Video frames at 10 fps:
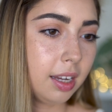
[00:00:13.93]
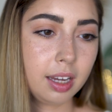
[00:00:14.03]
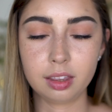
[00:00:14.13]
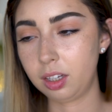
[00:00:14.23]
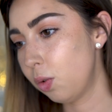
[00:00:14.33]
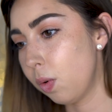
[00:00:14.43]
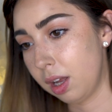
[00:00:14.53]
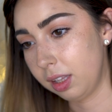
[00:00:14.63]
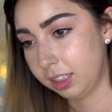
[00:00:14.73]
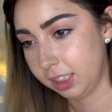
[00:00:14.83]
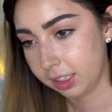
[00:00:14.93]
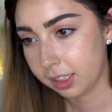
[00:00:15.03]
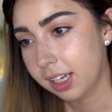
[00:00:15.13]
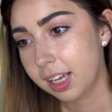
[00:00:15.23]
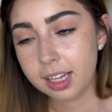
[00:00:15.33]
and the quality
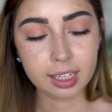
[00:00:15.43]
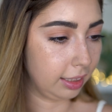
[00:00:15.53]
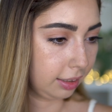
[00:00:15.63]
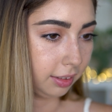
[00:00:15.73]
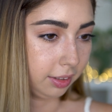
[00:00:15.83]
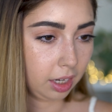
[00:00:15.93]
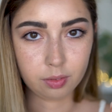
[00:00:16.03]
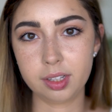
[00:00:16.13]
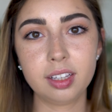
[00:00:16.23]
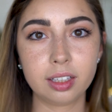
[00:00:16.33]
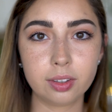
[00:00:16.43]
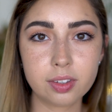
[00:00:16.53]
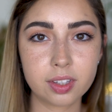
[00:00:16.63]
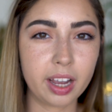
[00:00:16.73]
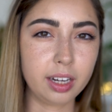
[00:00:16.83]
and everything else.